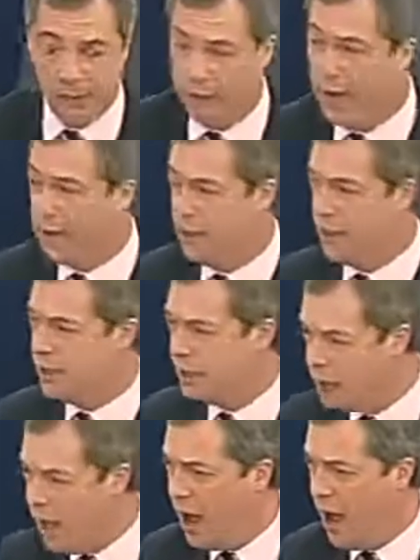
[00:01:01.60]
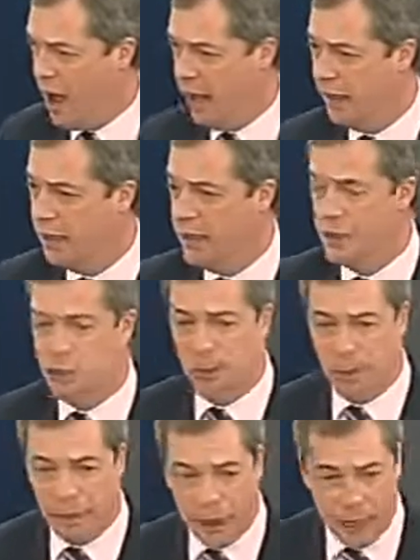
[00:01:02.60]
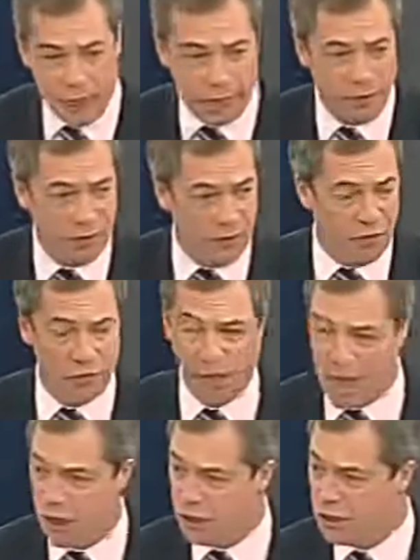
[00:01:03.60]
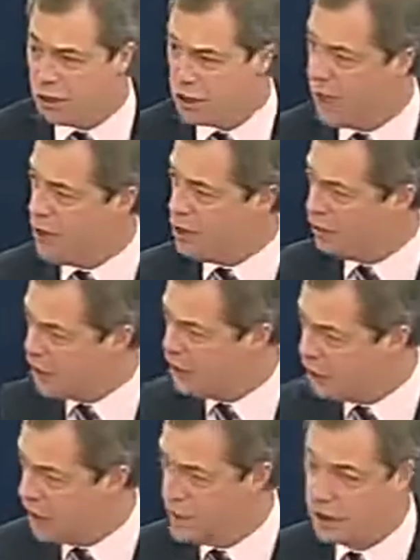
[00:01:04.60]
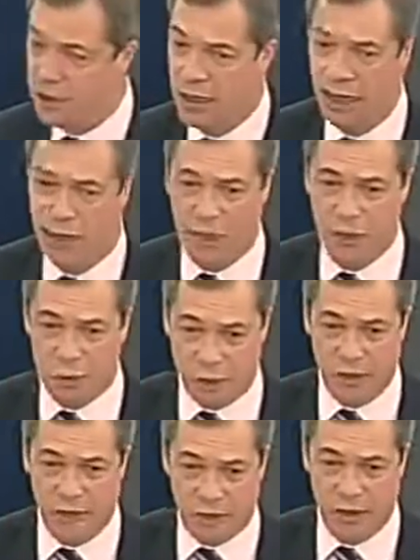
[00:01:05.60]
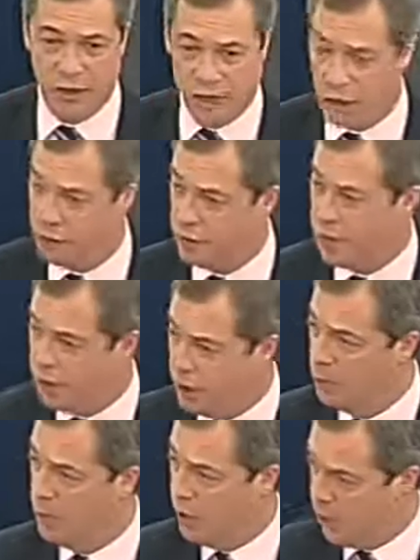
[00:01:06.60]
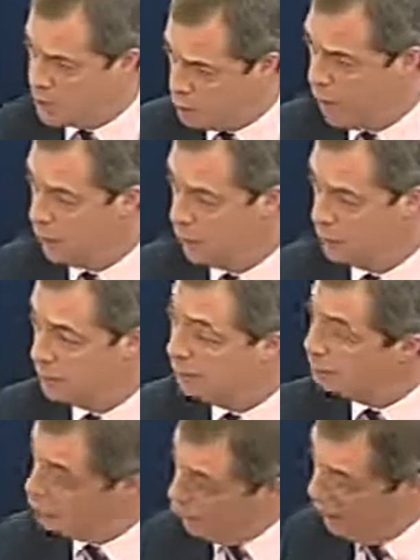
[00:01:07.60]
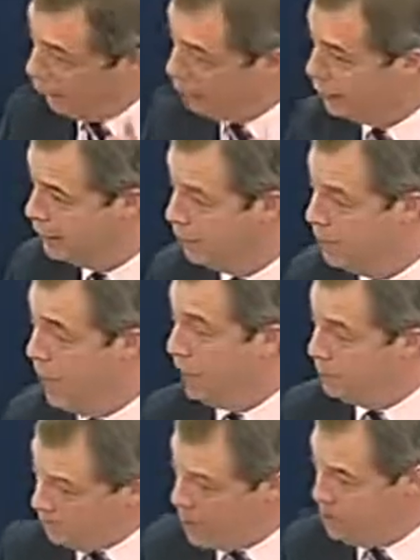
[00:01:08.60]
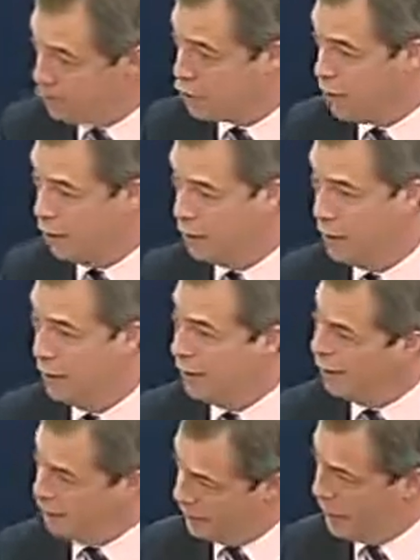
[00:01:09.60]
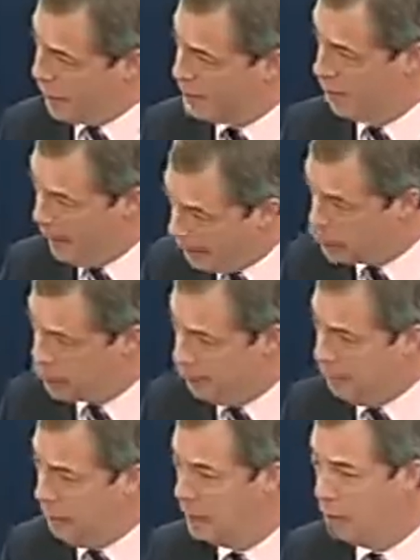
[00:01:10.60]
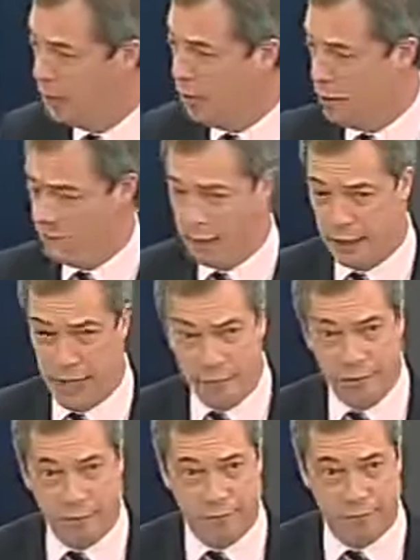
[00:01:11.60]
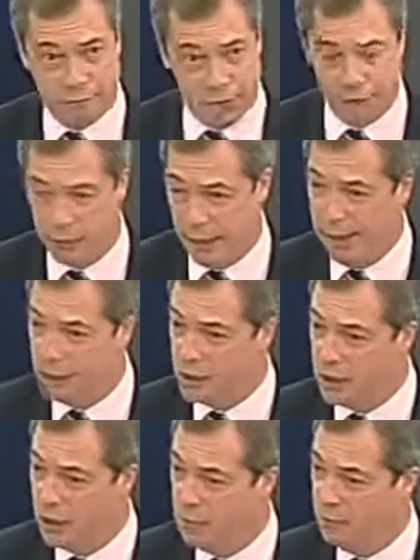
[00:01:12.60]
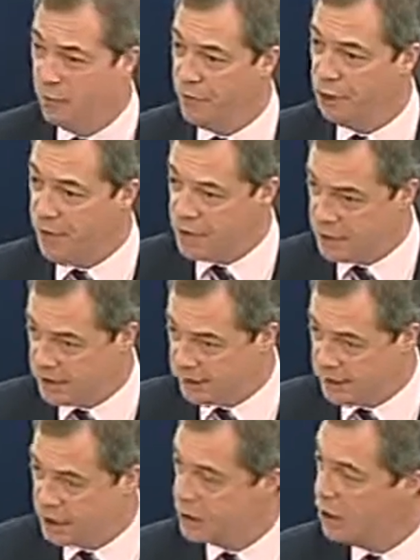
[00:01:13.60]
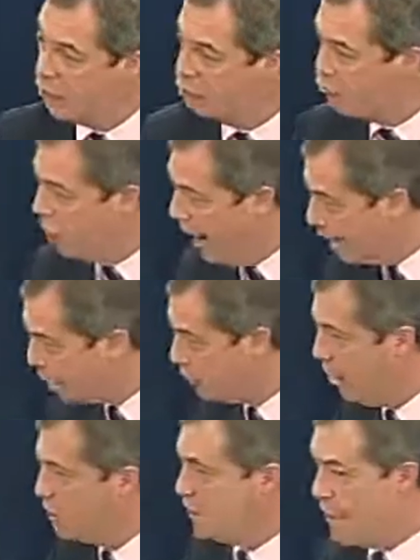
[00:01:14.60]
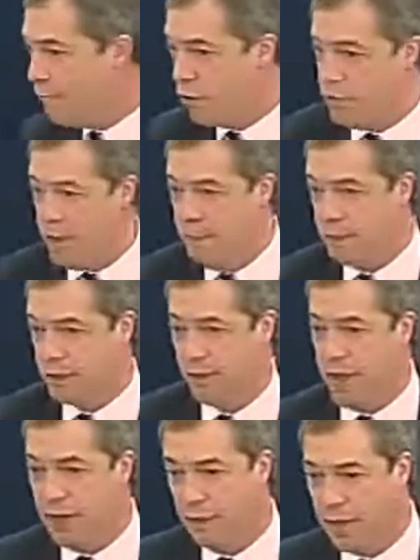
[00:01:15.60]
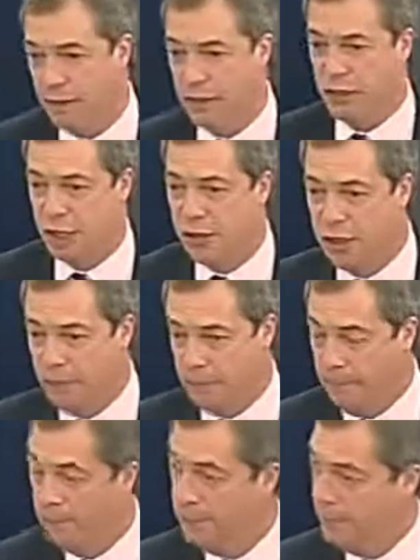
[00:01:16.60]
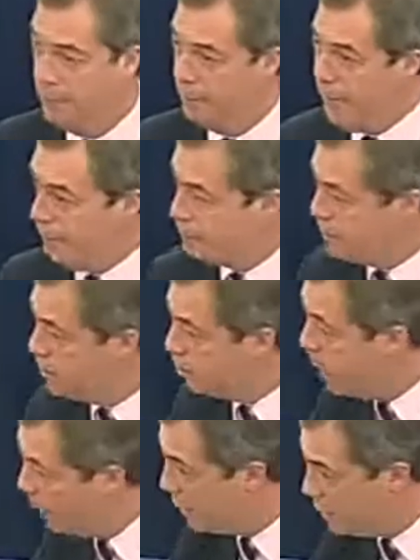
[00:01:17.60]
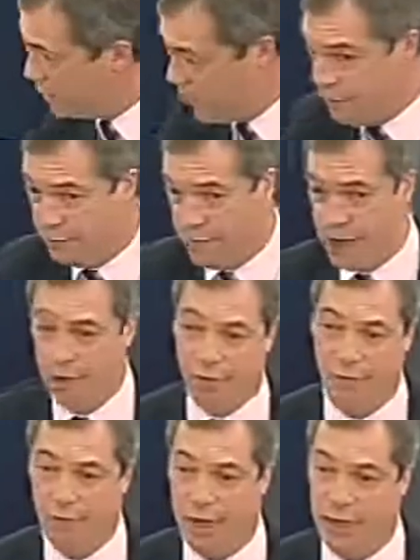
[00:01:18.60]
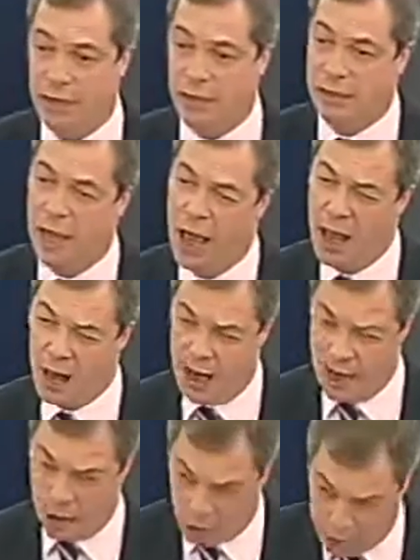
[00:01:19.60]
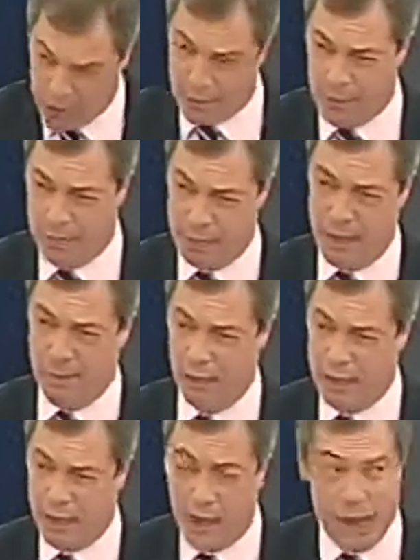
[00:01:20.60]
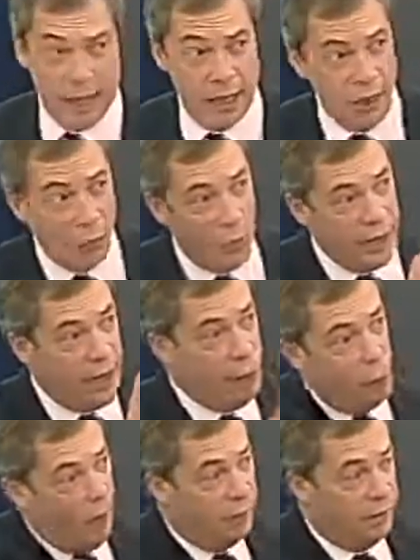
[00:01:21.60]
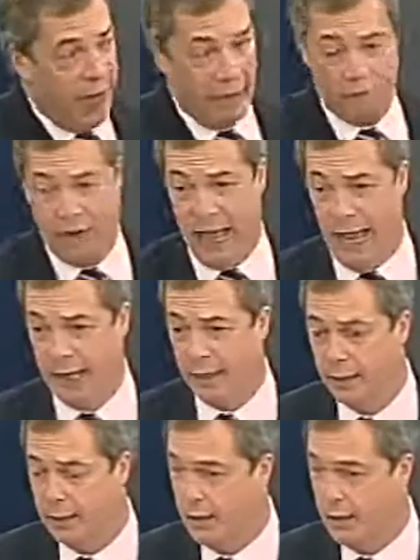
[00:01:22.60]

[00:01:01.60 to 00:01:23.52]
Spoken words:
the fact that it was a lie to believe that the nation state could exist in a 21st century globalised world. Well, that may be true in the case of Belgium, who haven't had a government for 6 months, but for the rest of us, right across every member state in this union, and perhaps this is why we see the fear in the faces, increasingly people are saying, we don't want that flag,